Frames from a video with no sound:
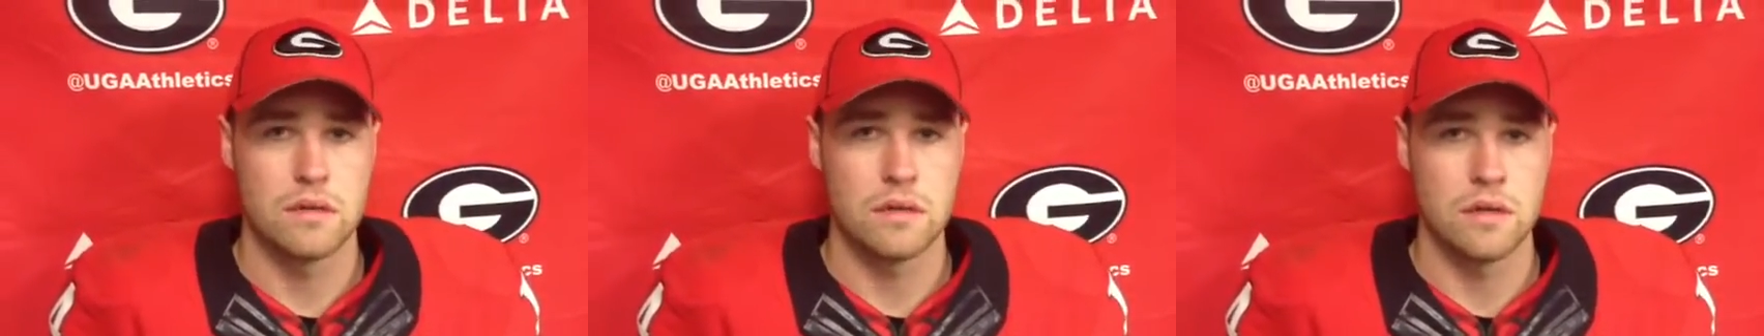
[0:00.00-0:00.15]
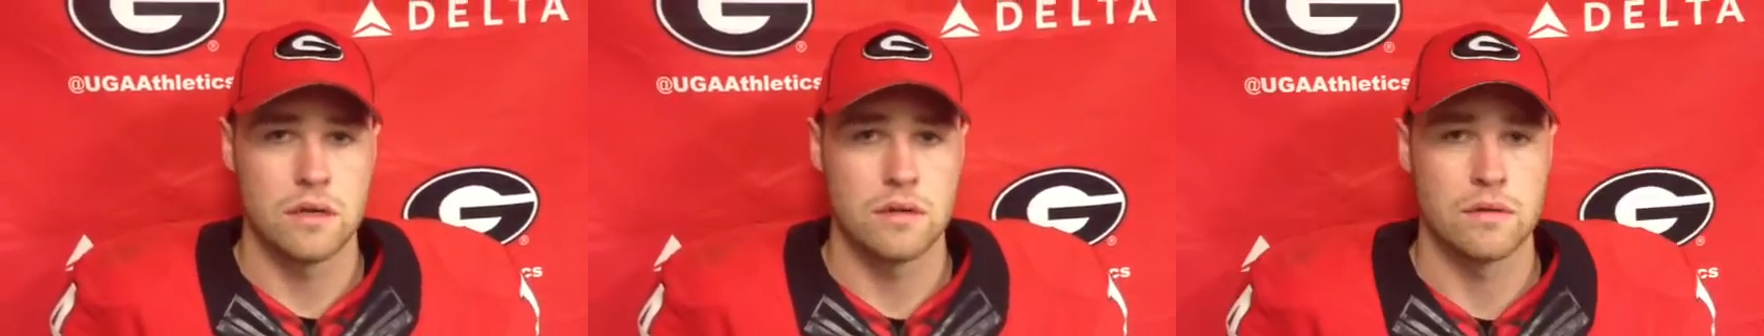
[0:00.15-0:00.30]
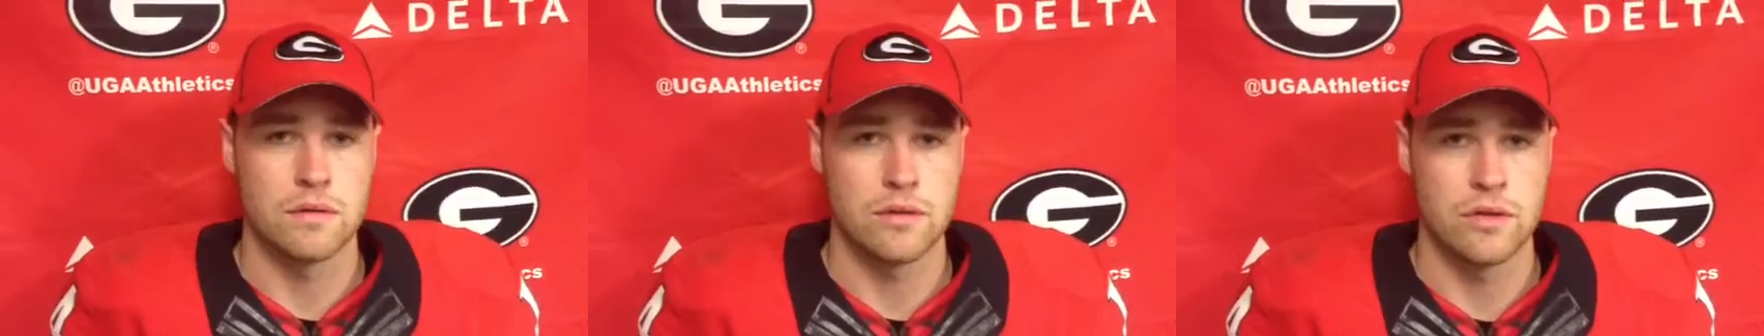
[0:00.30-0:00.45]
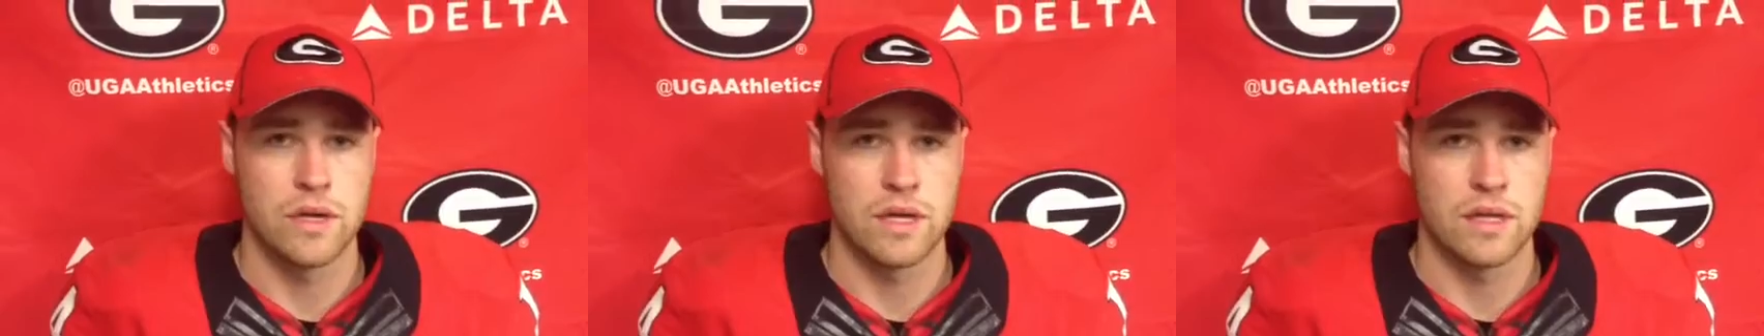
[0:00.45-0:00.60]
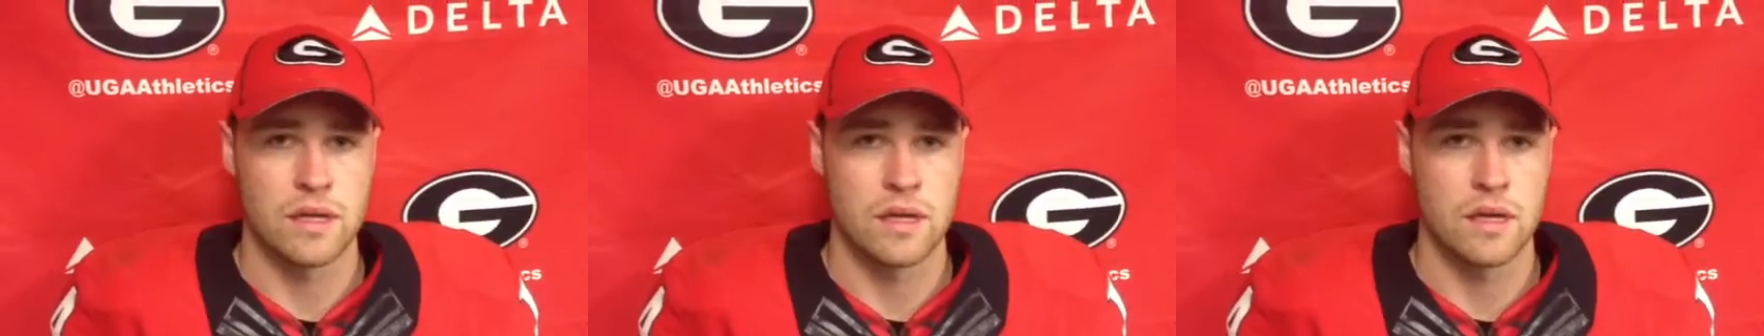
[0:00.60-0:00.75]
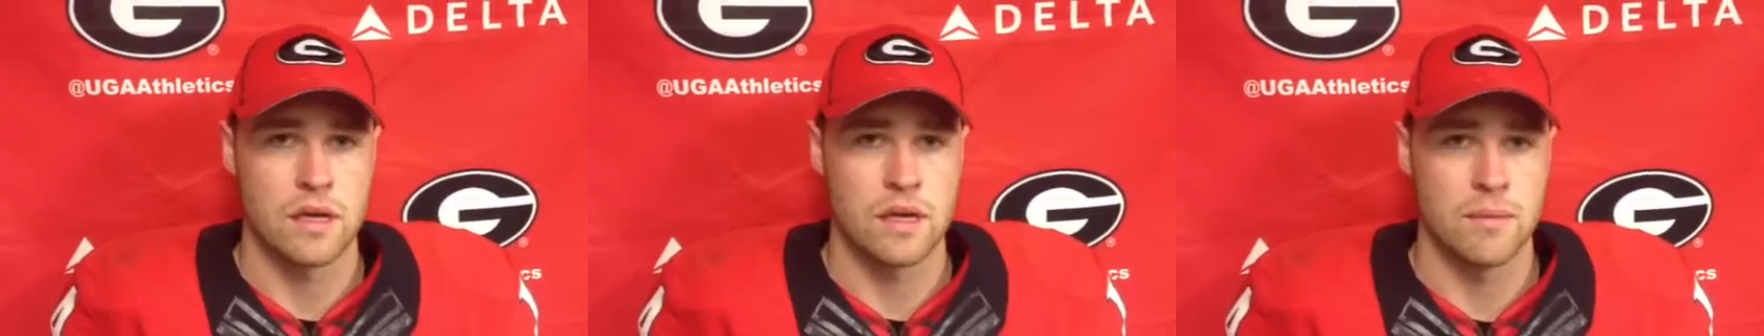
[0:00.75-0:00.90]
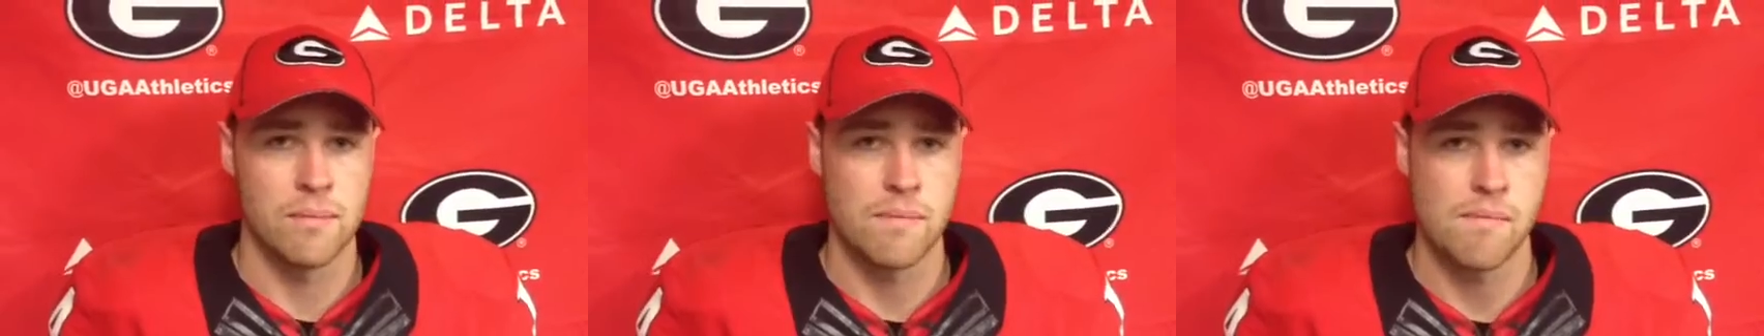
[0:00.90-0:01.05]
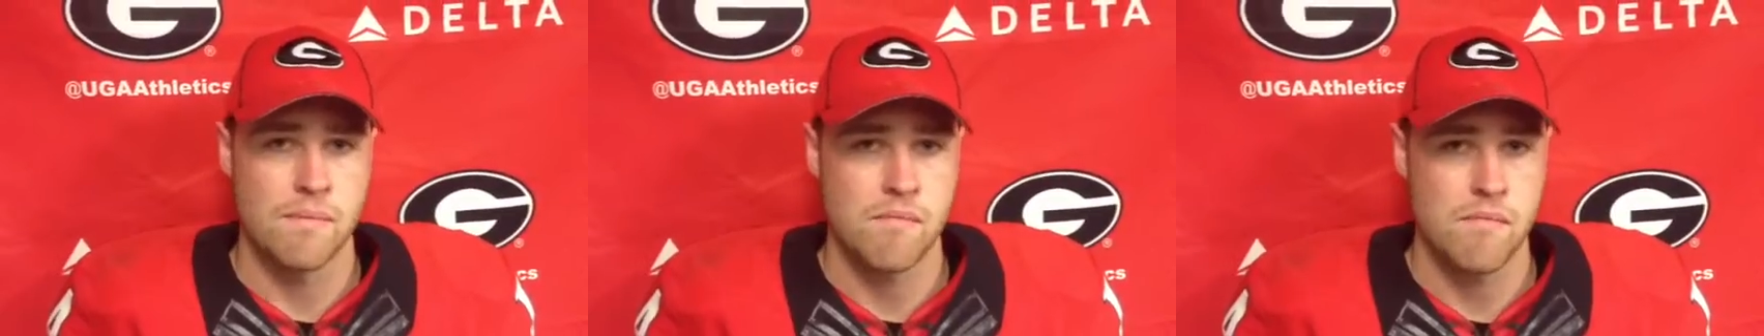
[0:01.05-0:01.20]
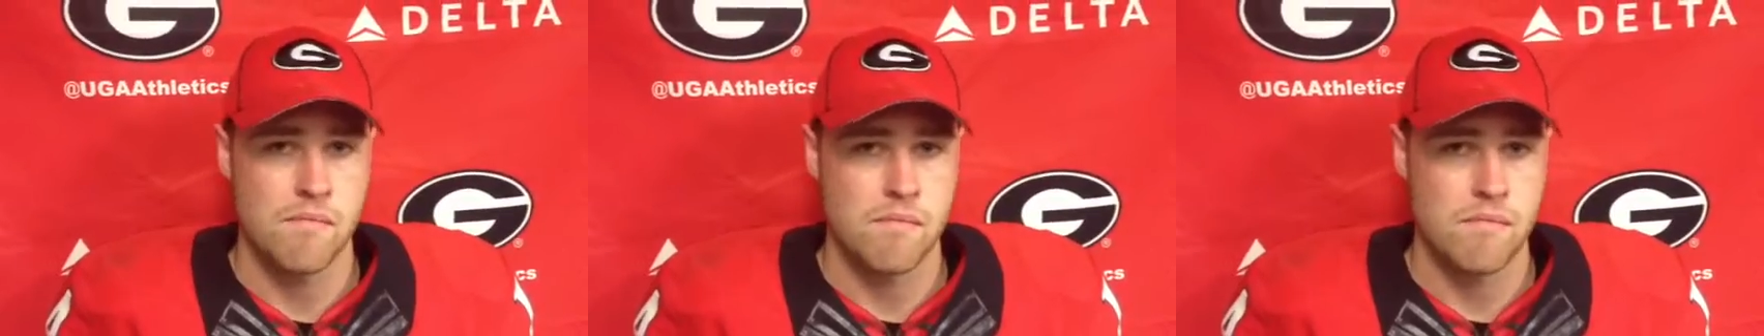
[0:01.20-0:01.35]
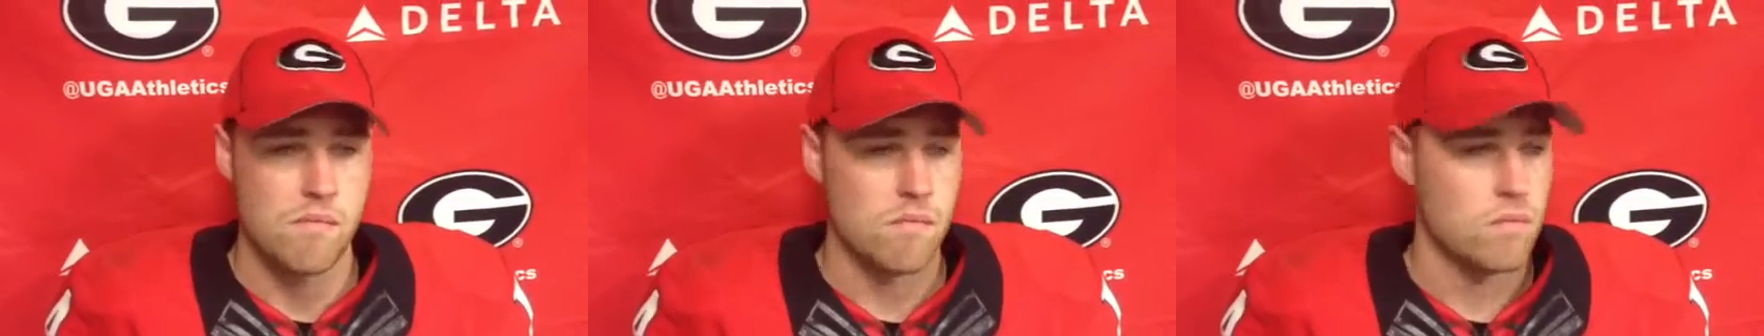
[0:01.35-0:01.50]
you know, throughout the game?
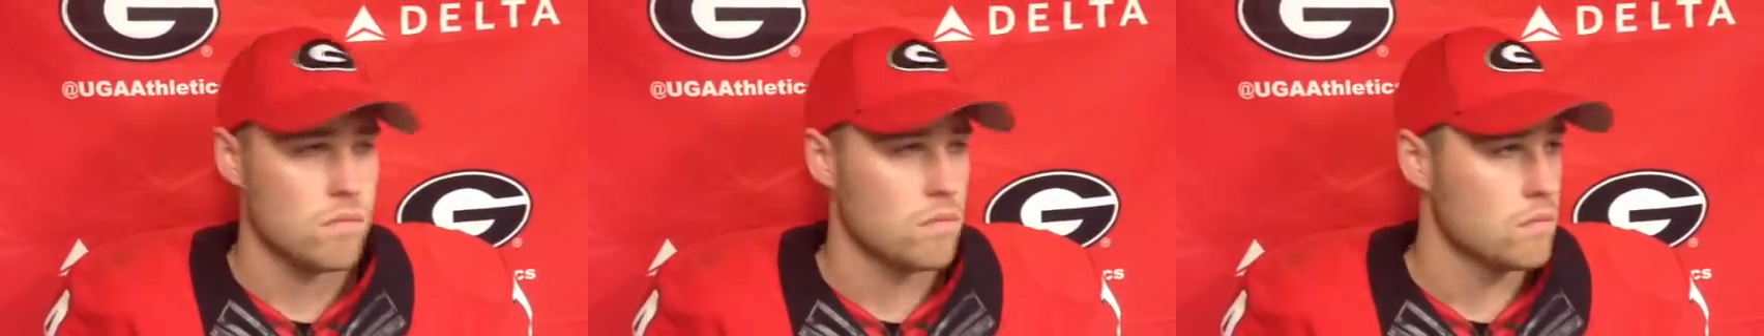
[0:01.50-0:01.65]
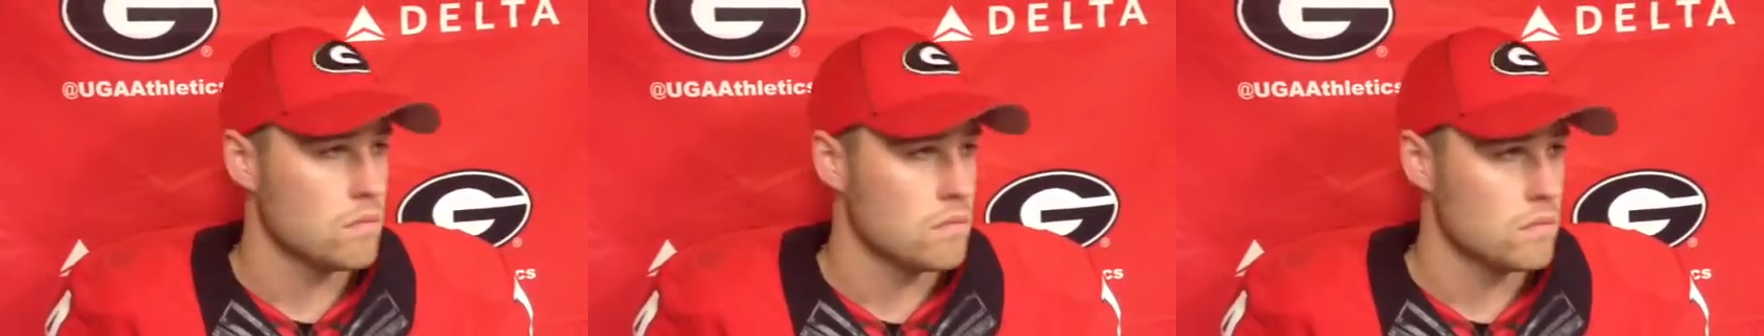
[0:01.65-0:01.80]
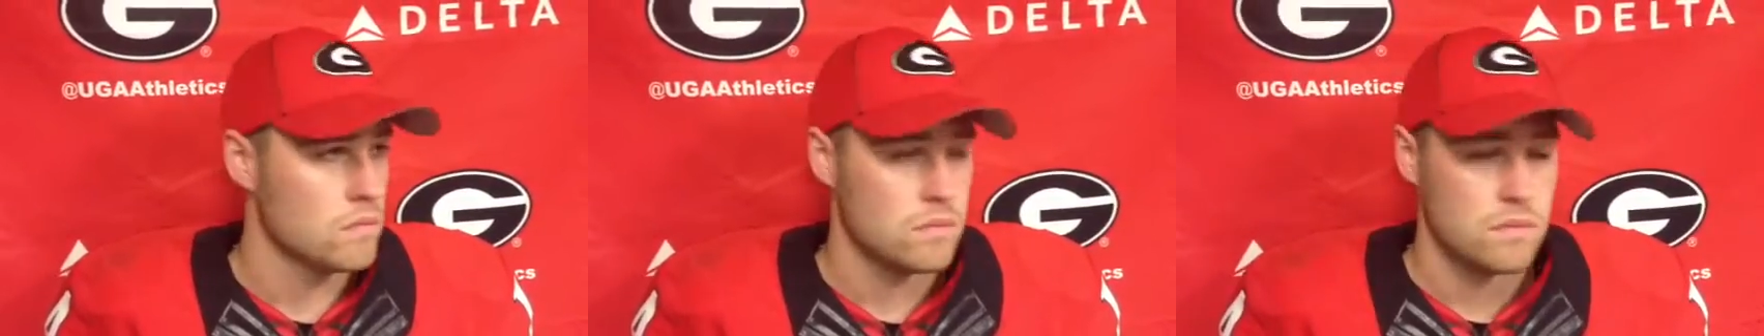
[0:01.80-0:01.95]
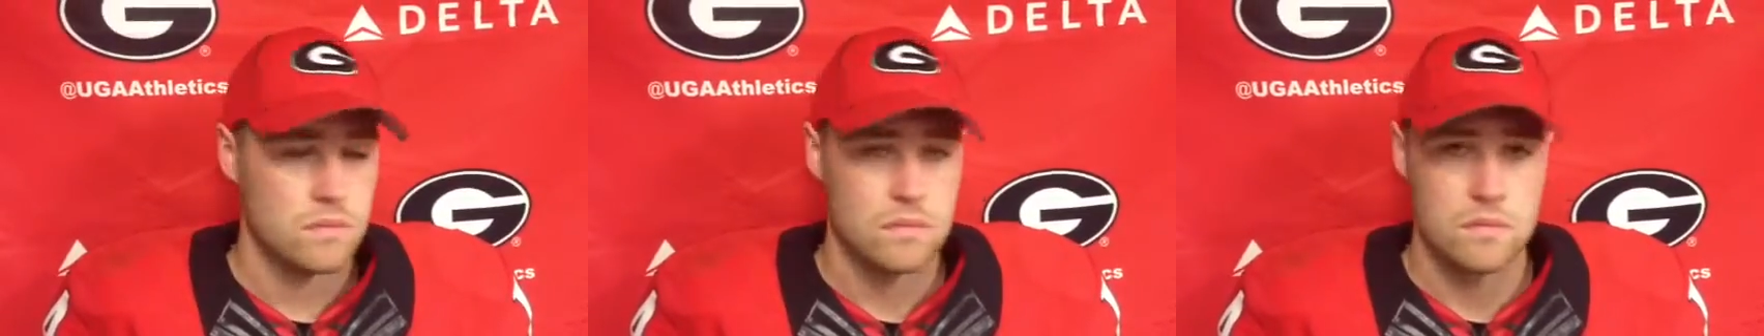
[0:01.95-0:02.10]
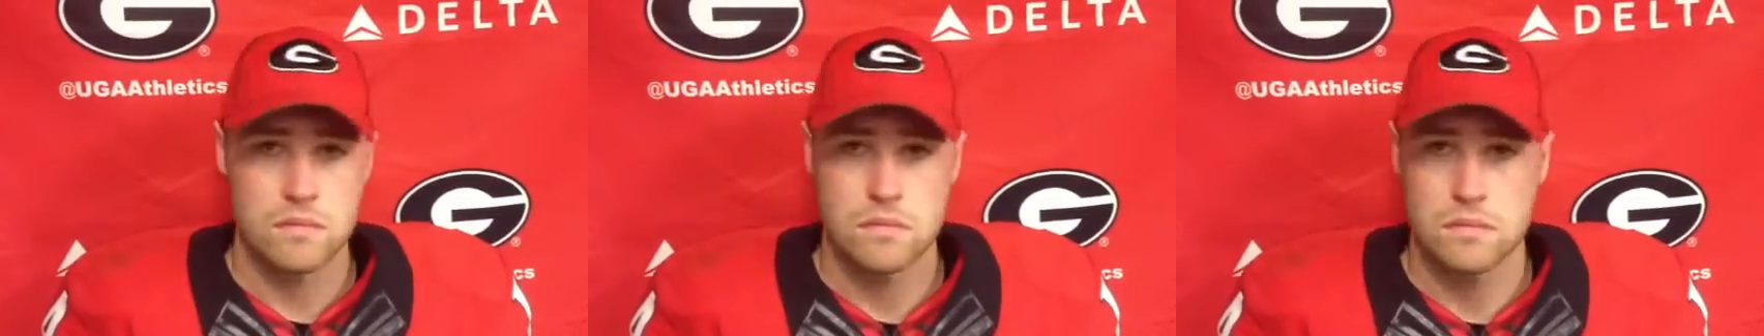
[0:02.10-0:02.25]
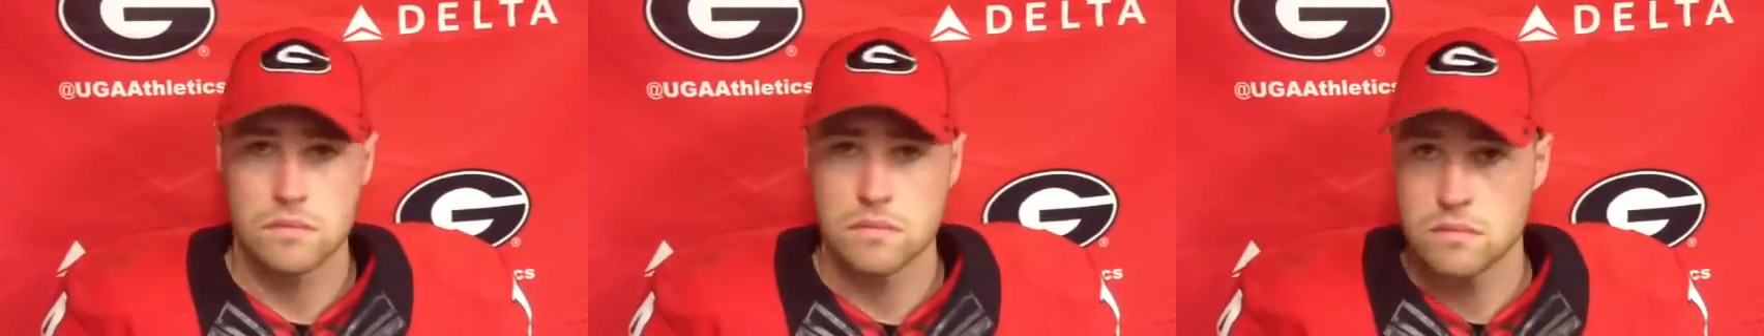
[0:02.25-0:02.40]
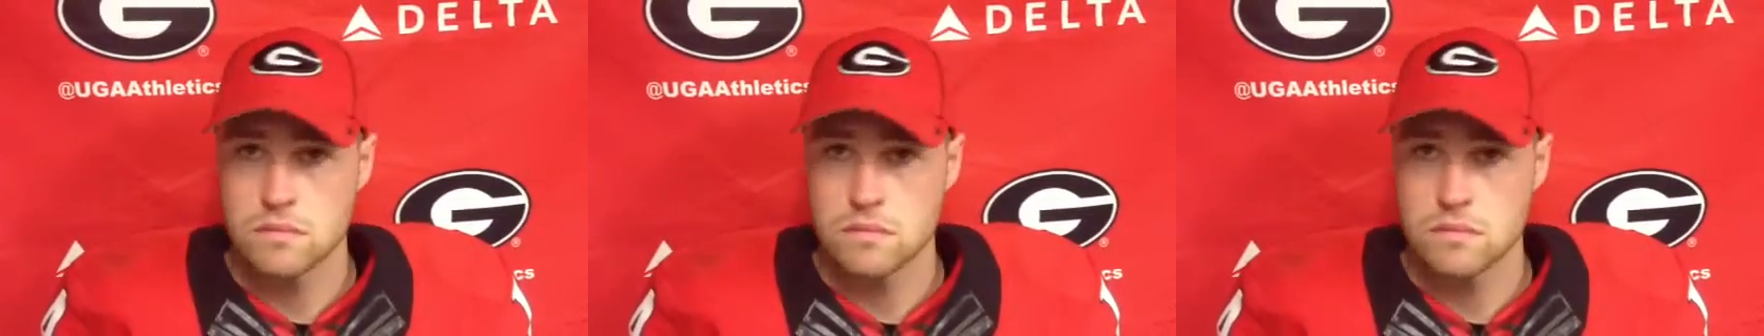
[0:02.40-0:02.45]
There's some nerves,